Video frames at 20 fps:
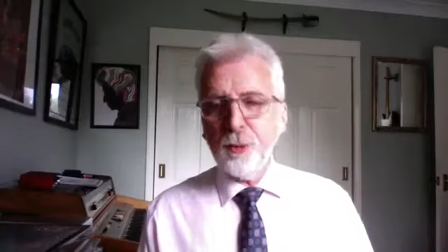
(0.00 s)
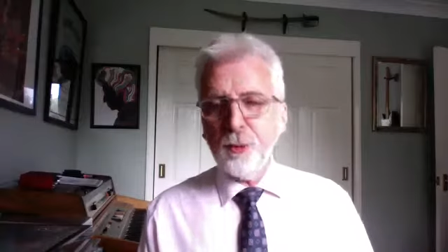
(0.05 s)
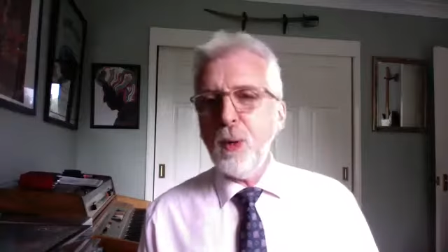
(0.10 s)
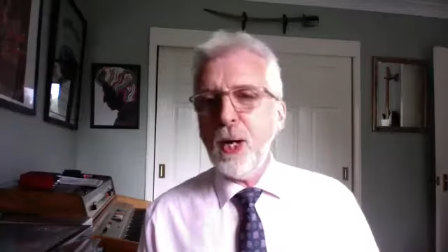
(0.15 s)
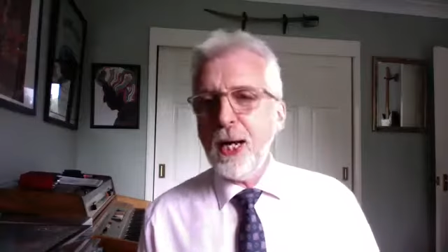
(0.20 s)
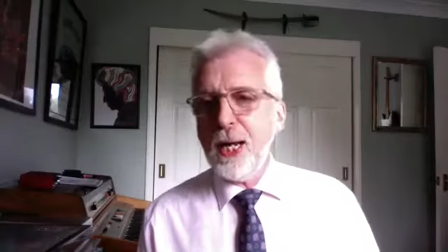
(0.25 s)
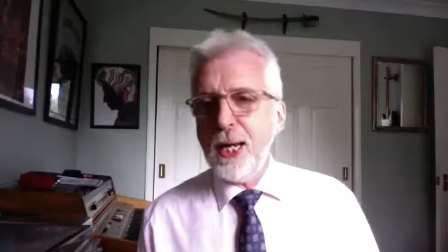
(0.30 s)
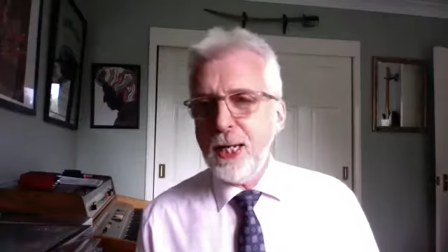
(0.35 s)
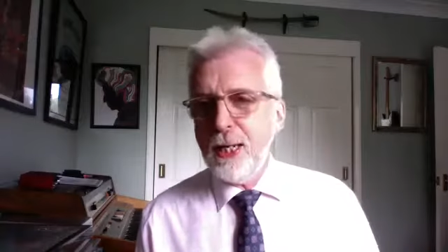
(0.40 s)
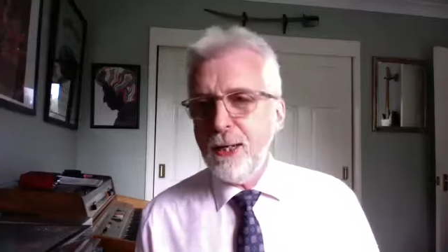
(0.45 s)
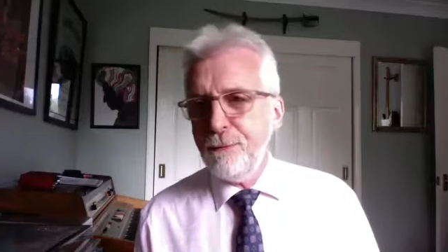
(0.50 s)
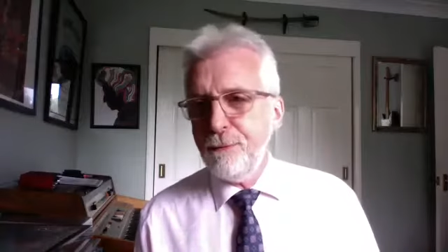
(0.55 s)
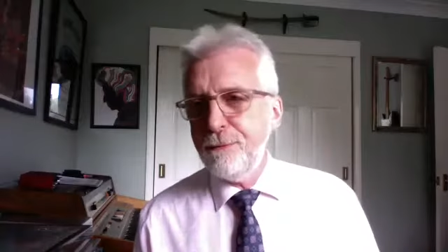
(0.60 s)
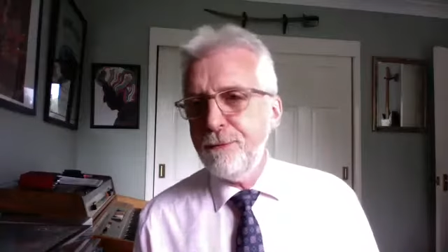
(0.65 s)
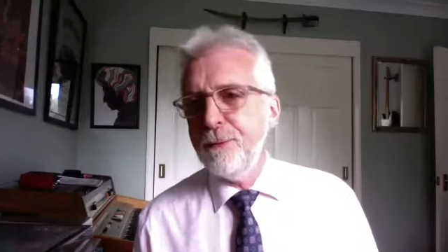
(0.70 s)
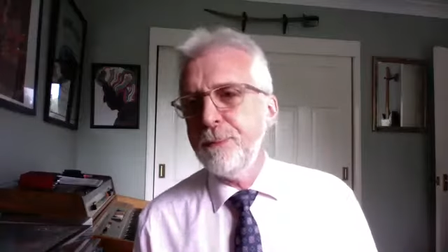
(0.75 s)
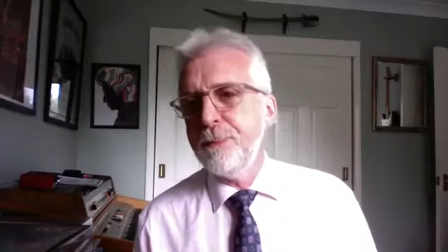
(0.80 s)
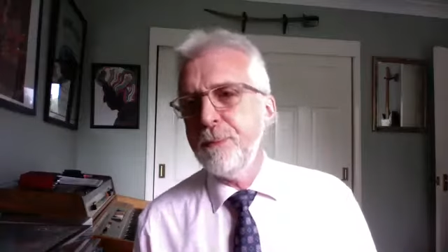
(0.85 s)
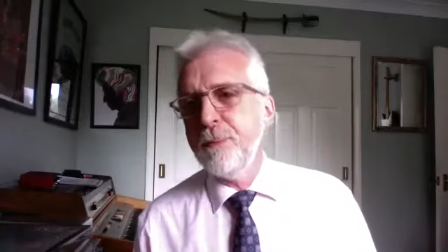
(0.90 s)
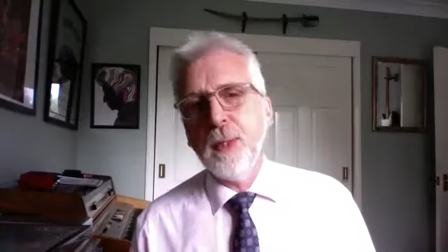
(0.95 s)
wave,"
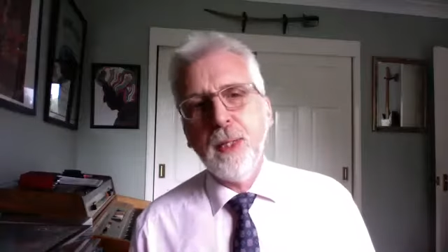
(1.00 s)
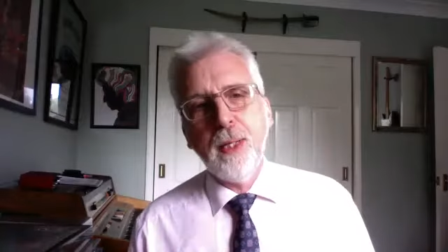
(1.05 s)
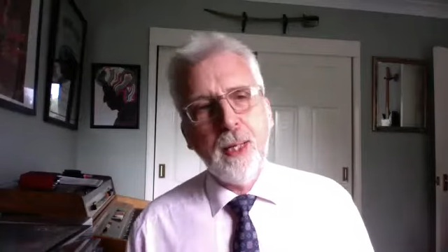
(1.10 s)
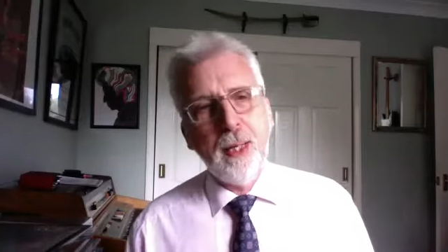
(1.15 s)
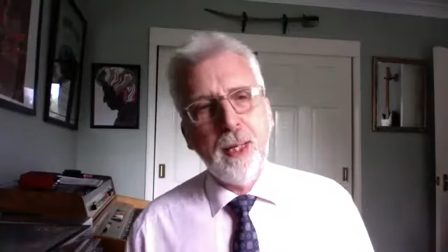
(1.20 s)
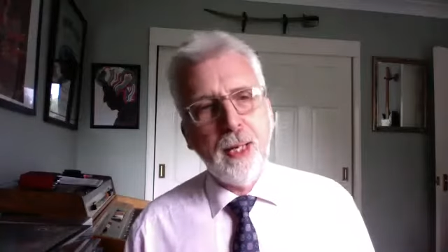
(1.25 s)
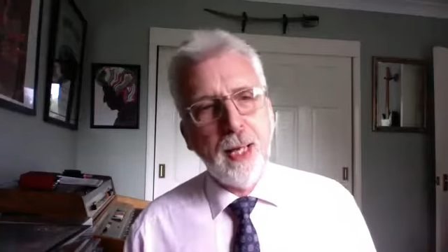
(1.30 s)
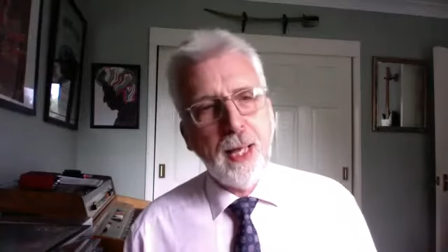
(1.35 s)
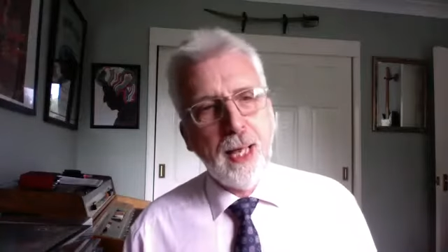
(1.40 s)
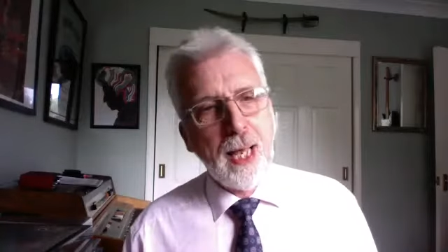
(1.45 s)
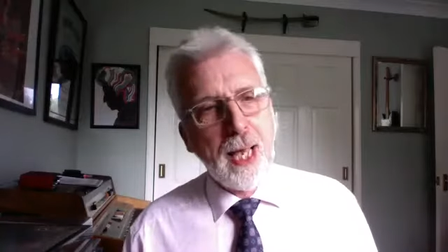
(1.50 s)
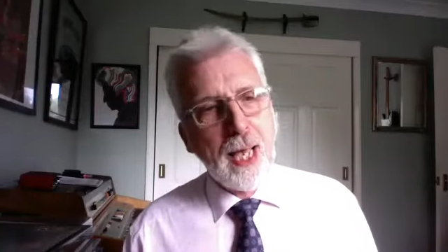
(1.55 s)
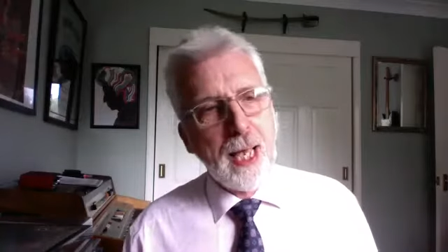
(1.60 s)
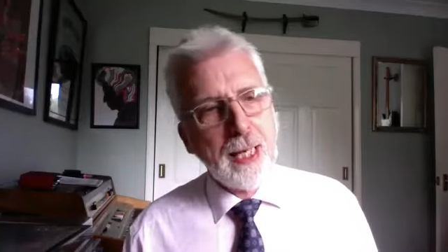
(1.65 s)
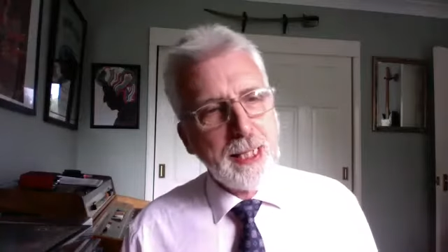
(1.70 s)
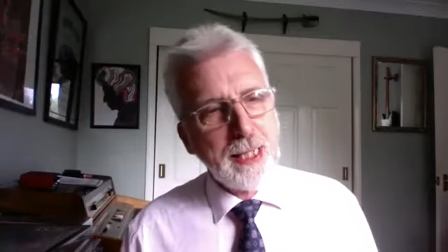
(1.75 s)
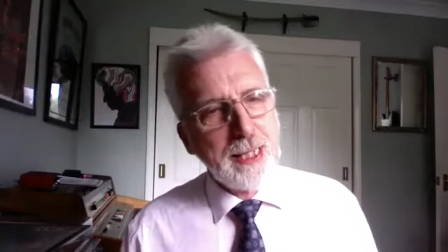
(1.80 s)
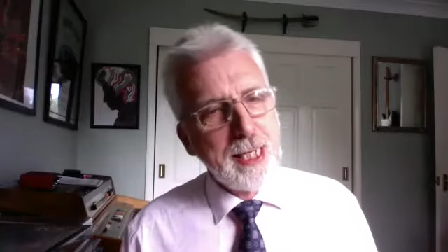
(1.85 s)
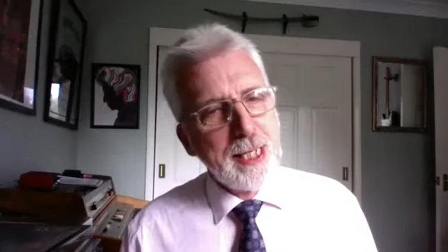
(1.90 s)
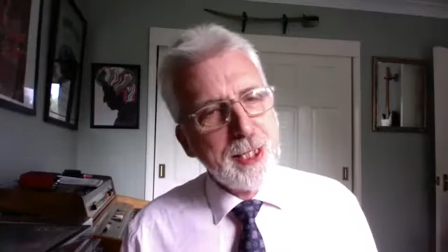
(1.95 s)
and
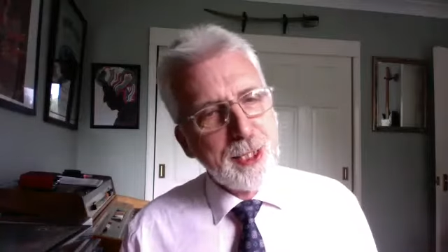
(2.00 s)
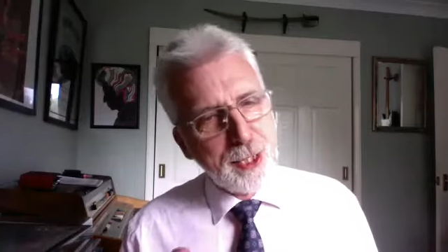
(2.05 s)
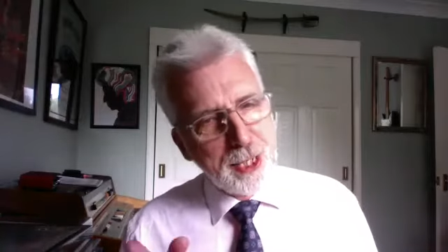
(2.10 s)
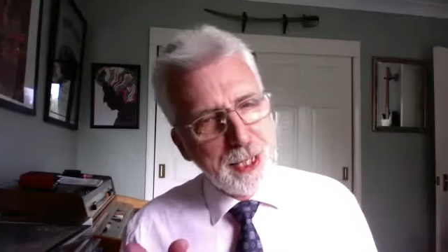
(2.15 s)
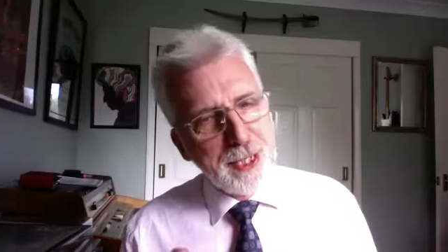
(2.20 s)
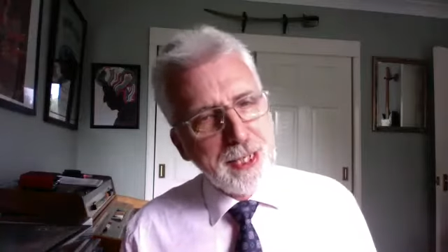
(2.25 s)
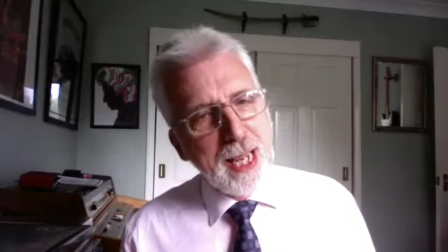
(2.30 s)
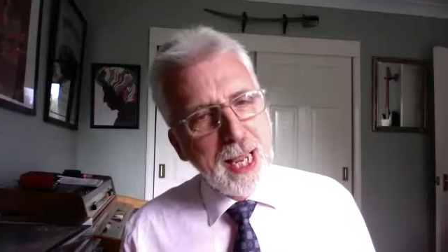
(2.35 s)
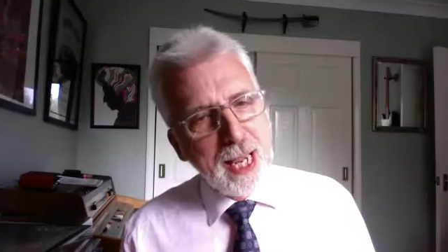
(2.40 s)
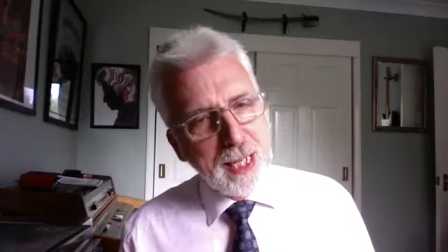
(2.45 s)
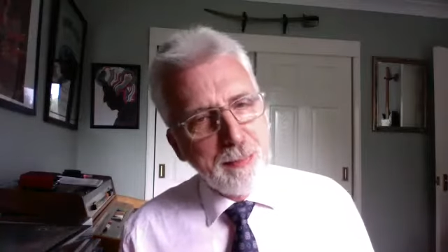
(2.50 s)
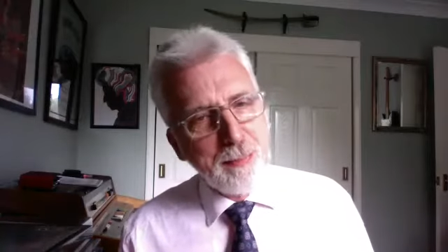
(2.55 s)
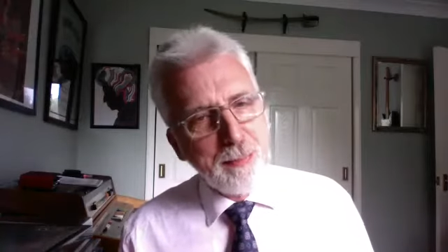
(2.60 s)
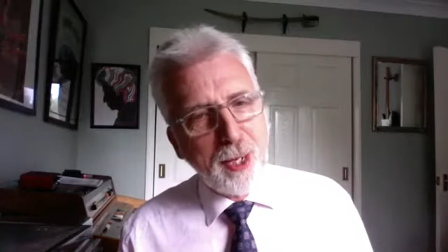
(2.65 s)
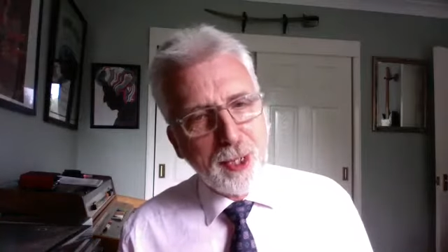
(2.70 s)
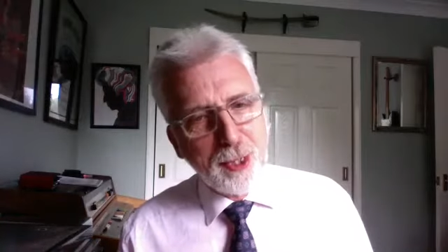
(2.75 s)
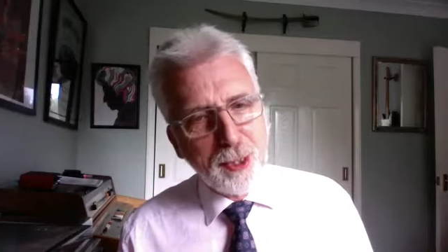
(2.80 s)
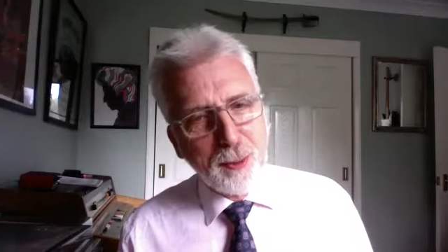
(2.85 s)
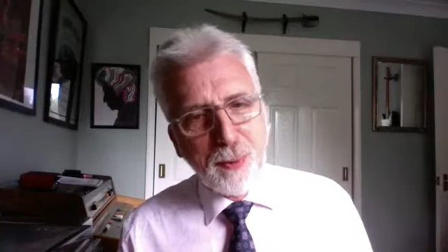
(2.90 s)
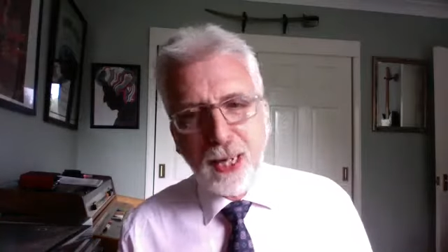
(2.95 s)
it is the Nen,
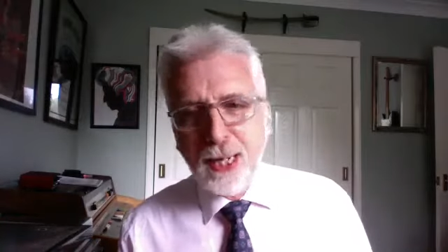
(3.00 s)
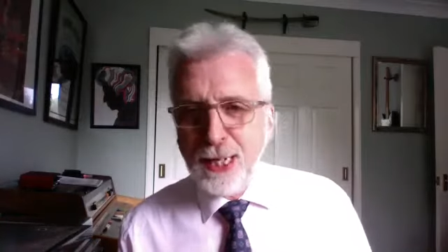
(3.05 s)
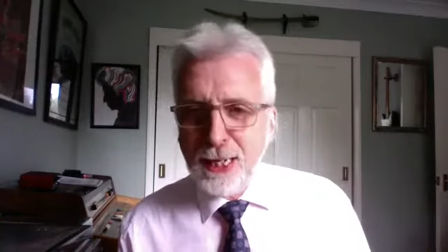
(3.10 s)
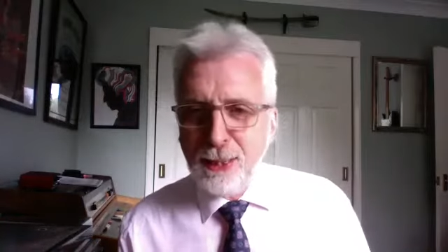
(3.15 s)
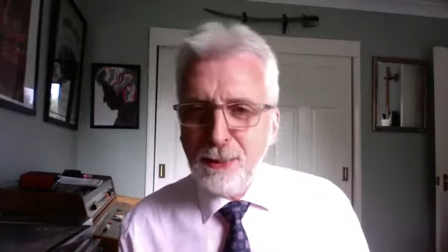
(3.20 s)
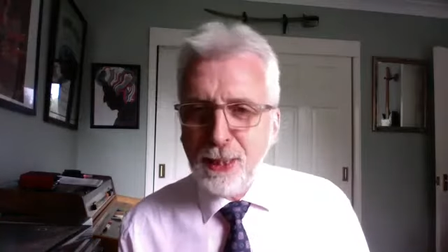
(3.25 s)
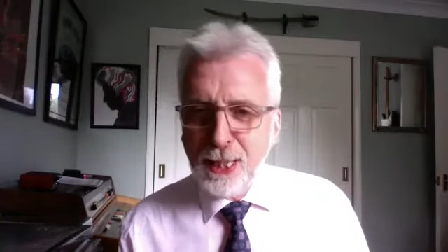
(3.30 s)
by the way,